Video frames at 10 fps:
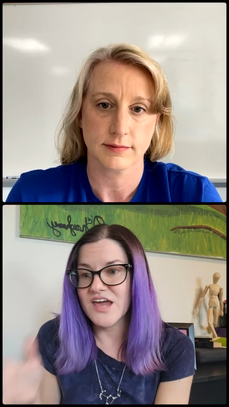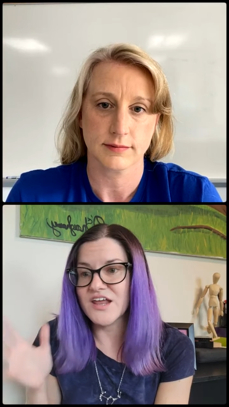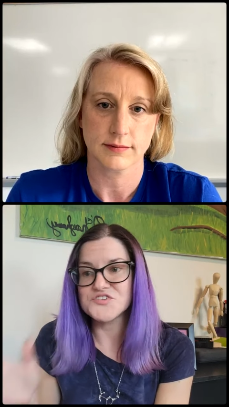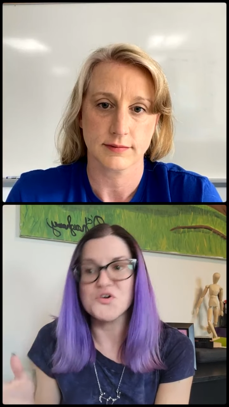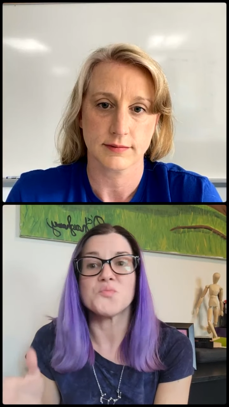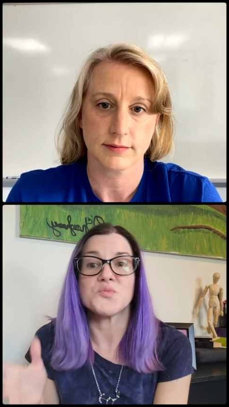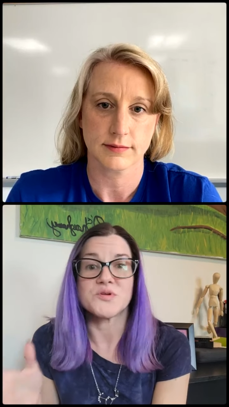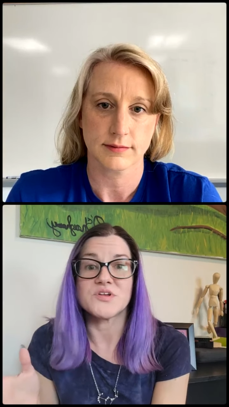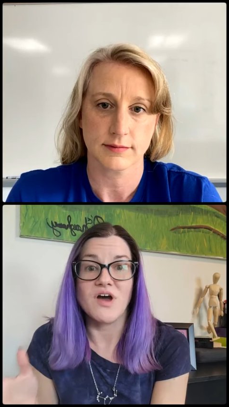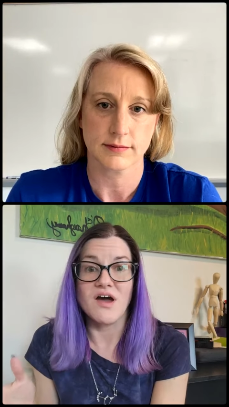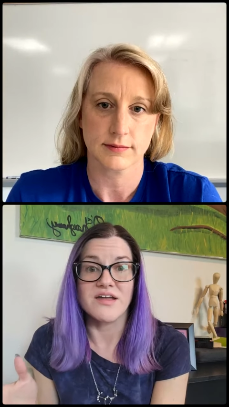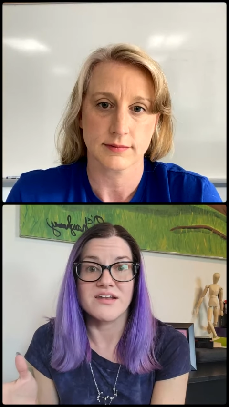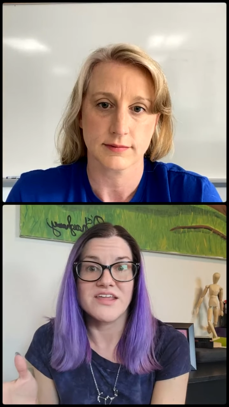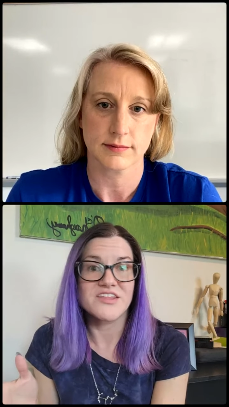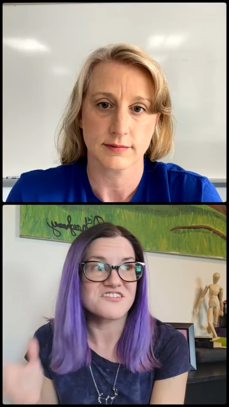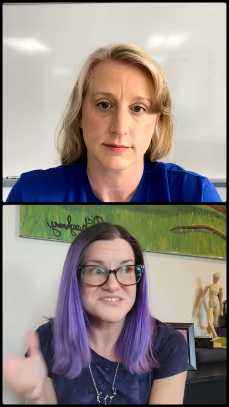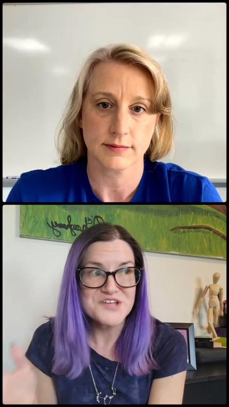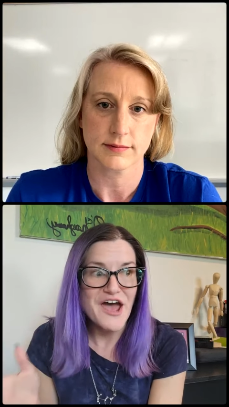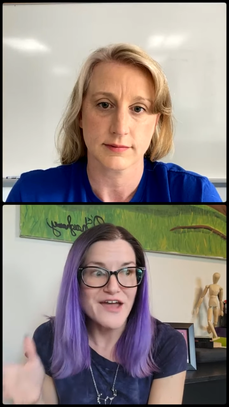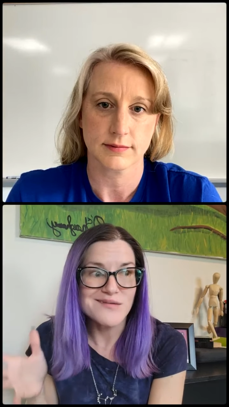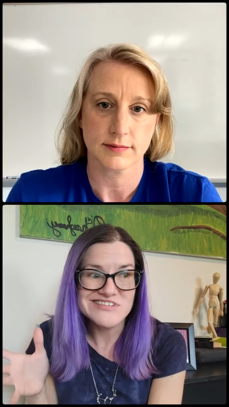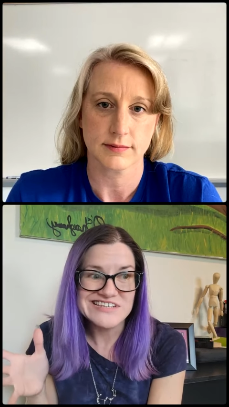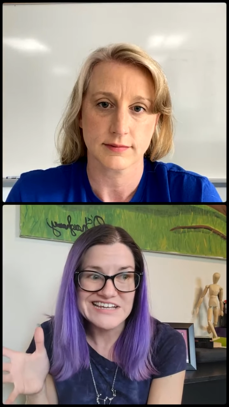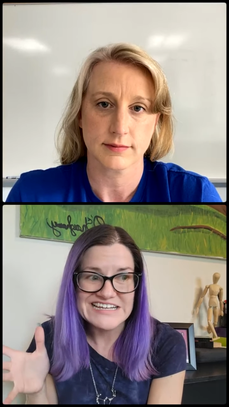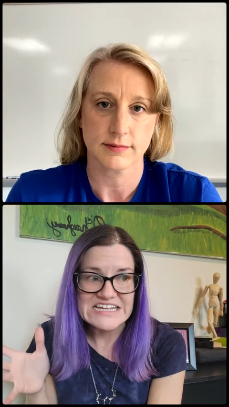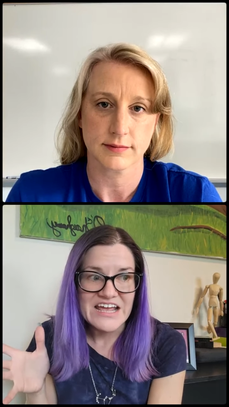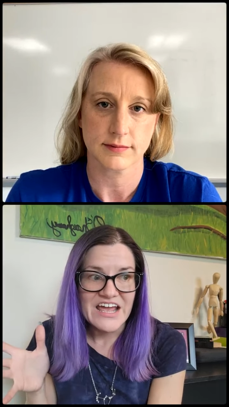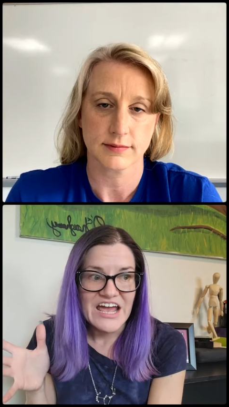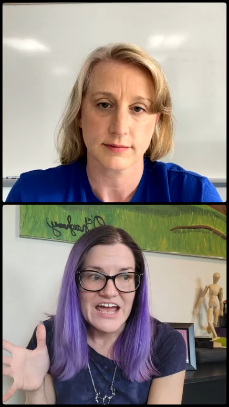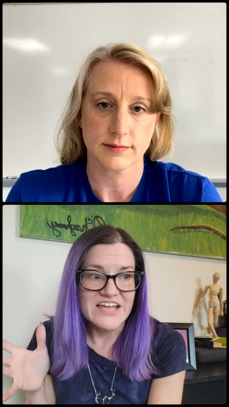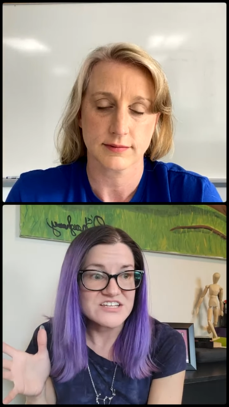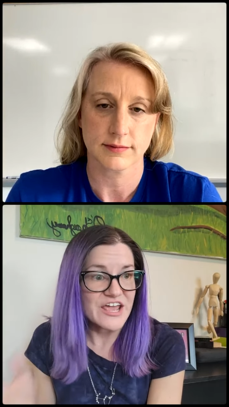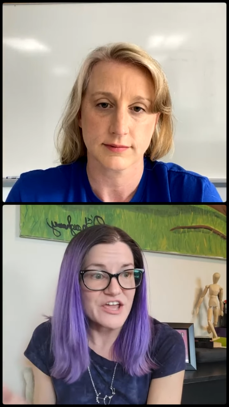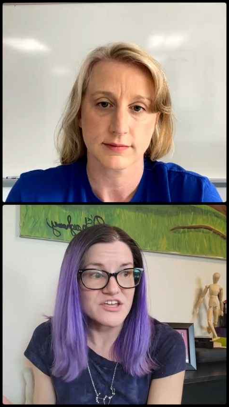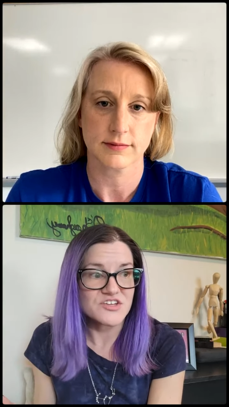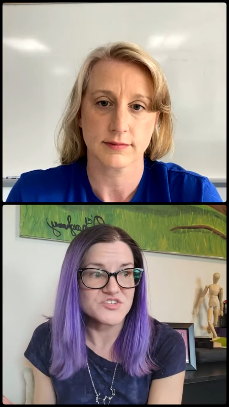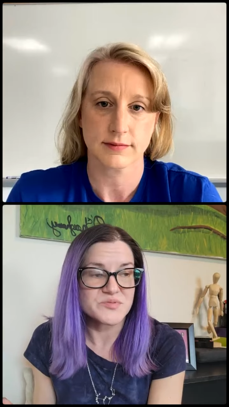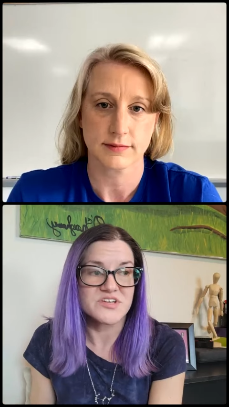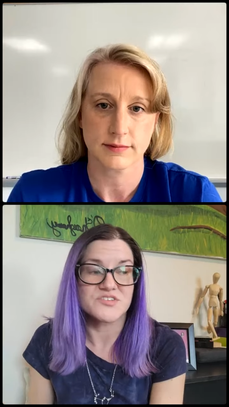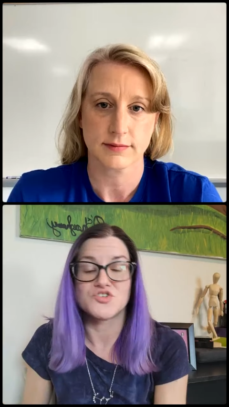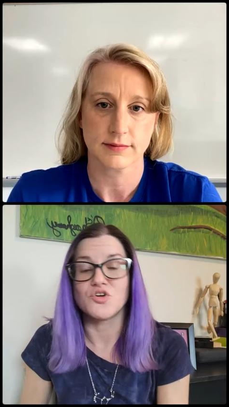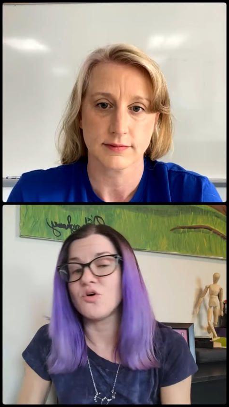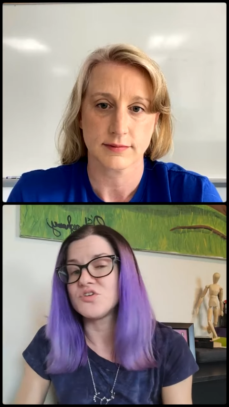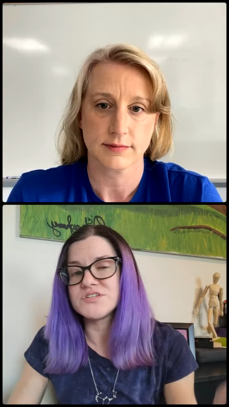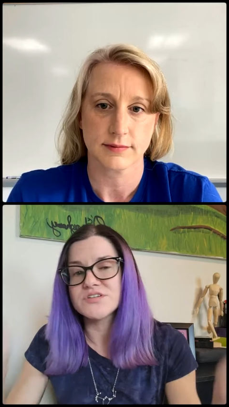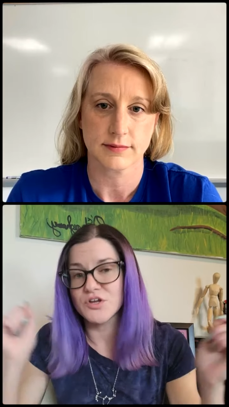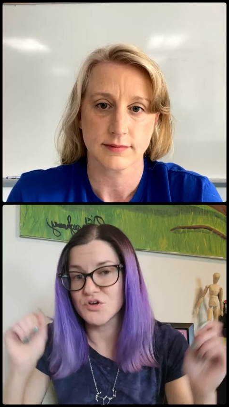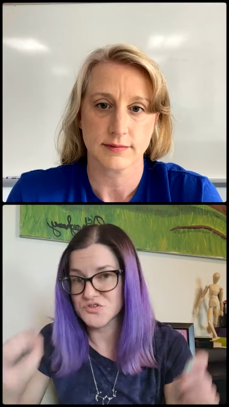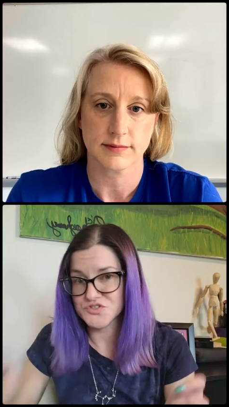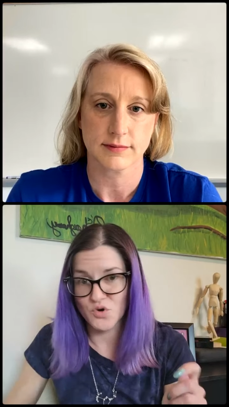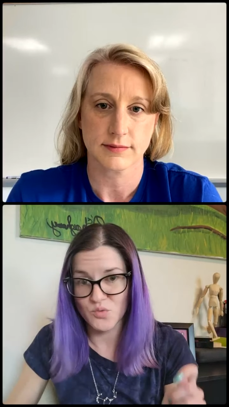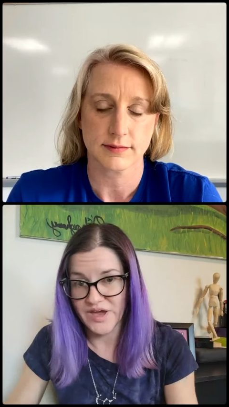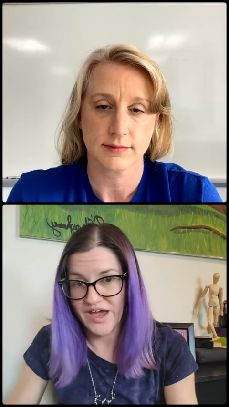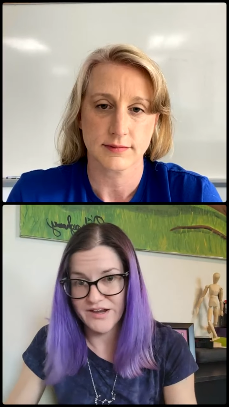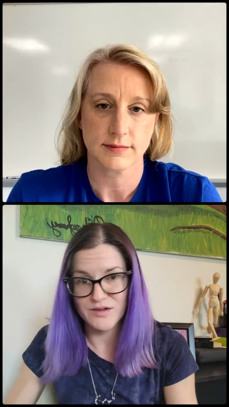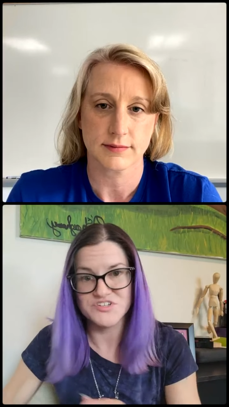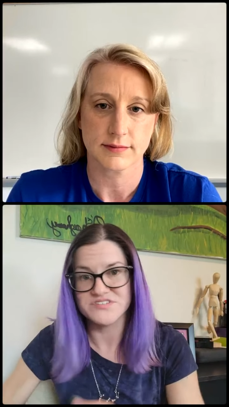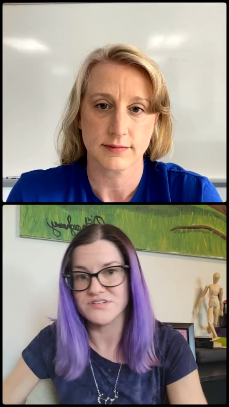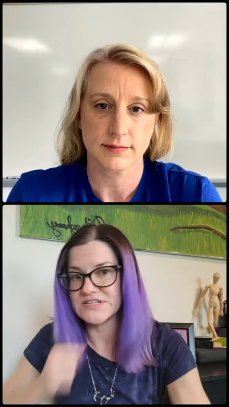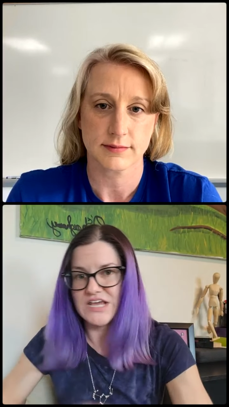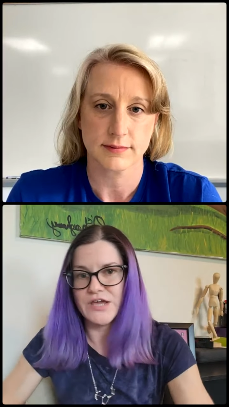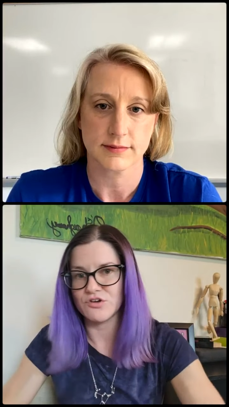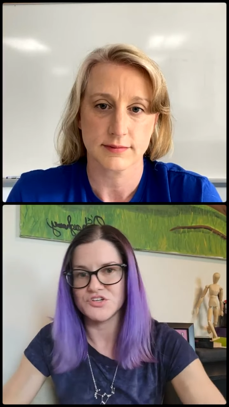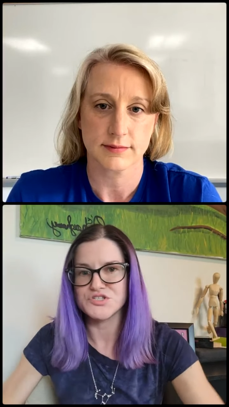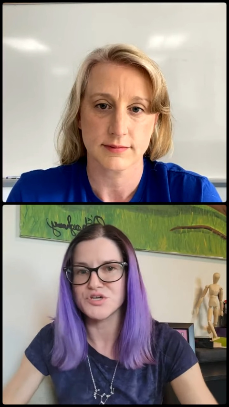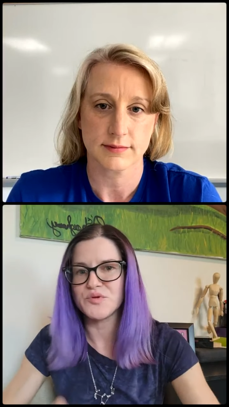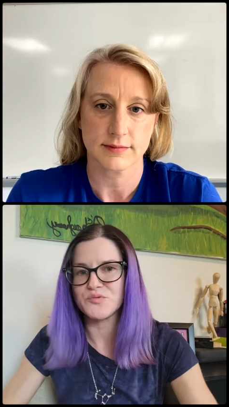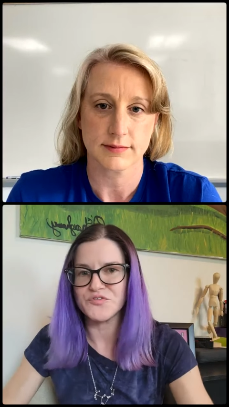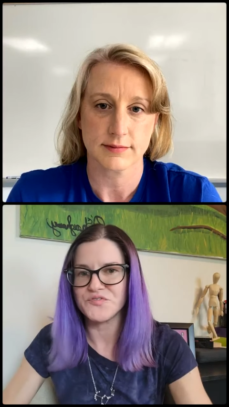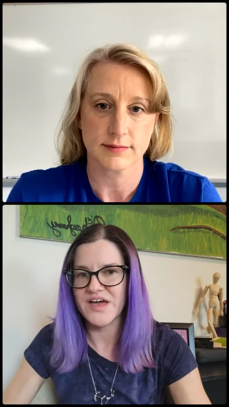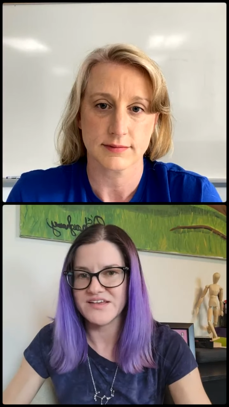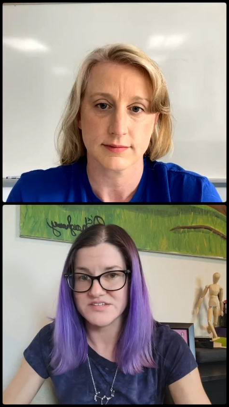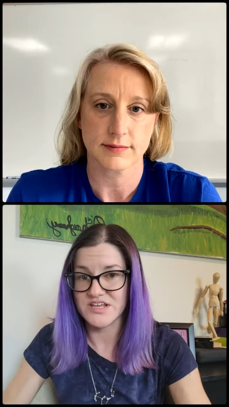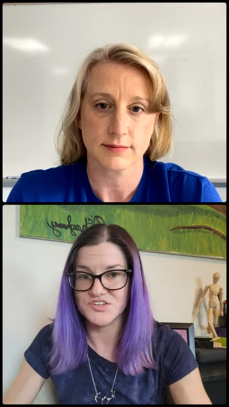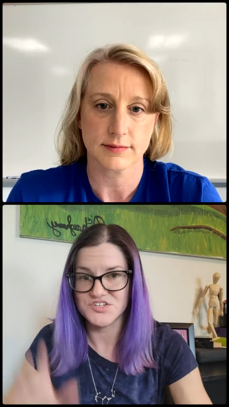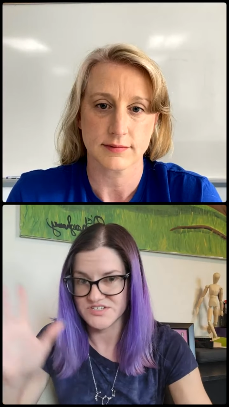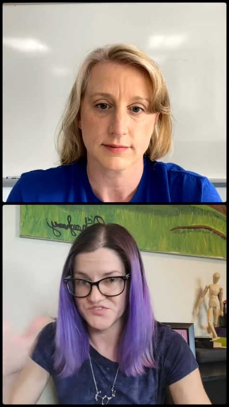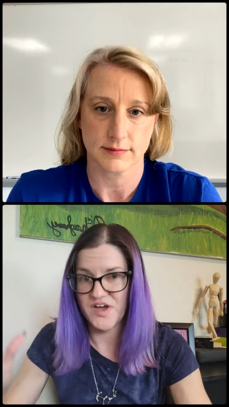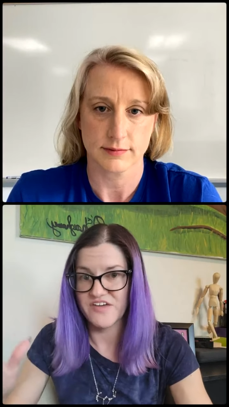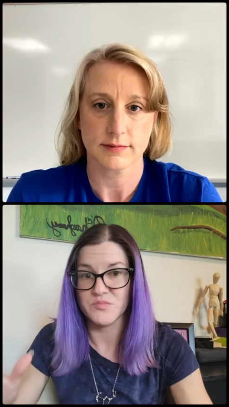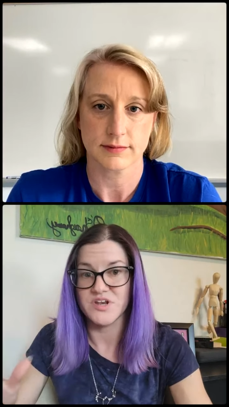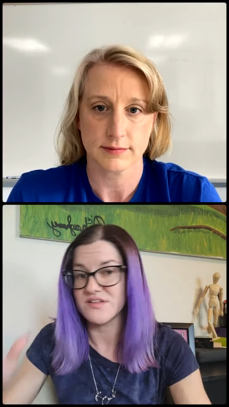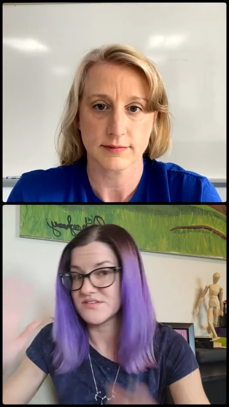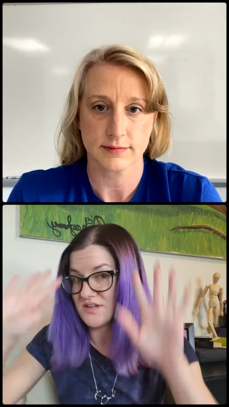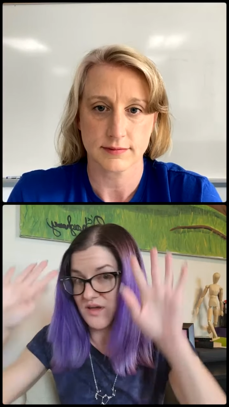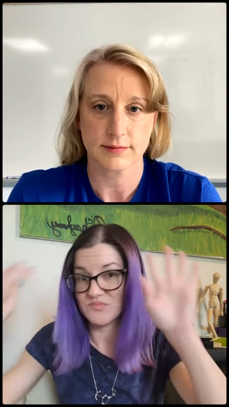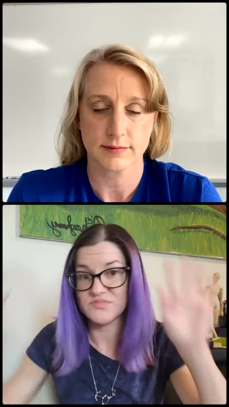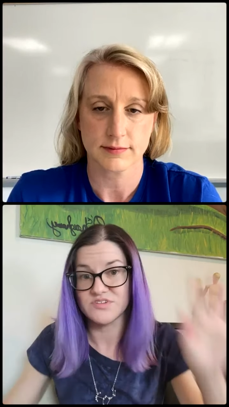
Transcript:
Speaker 1: and i don't put it on and there's times that i i take it just because you know oh she's going to go so bad i'm just going to take her she's going to be real fast and it's five minutes and i'm